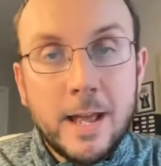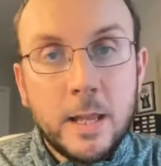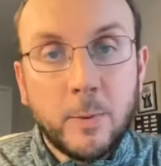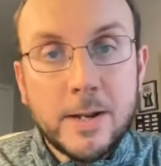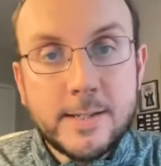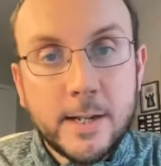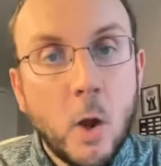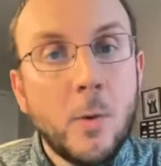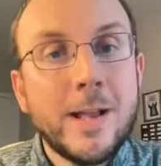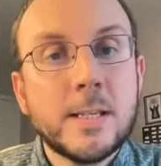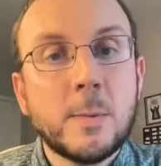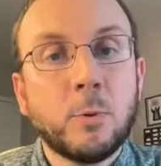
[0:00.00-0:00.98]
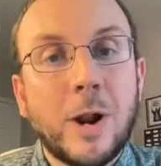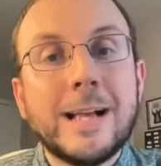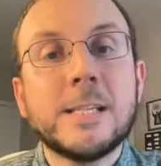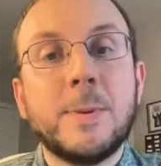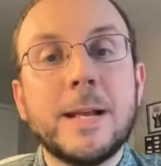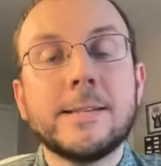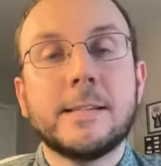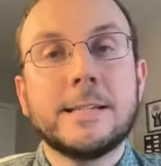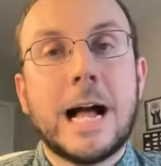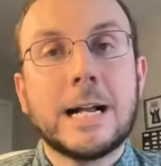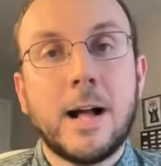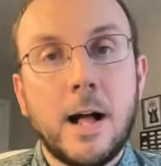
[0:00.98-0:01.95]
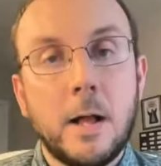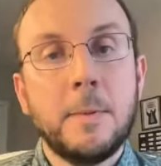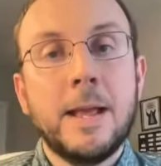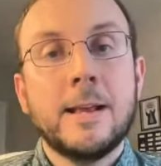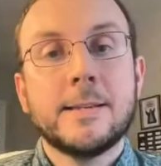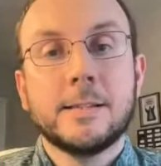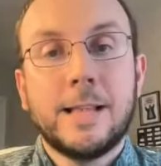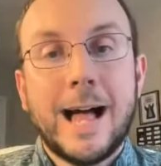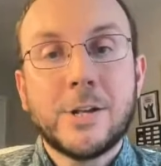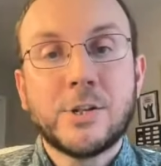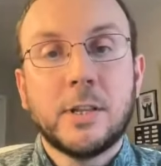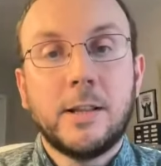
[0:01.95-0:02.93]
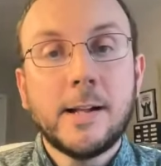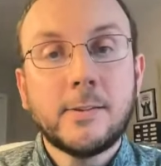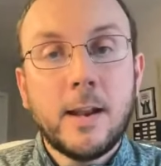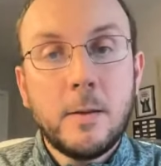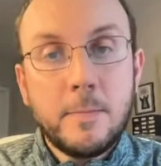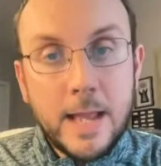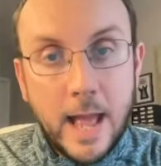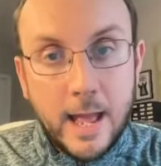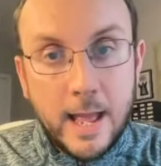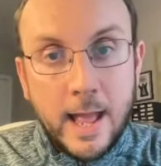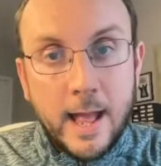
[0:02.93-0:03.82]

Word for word: The place to go is prizepicks.com slash NBA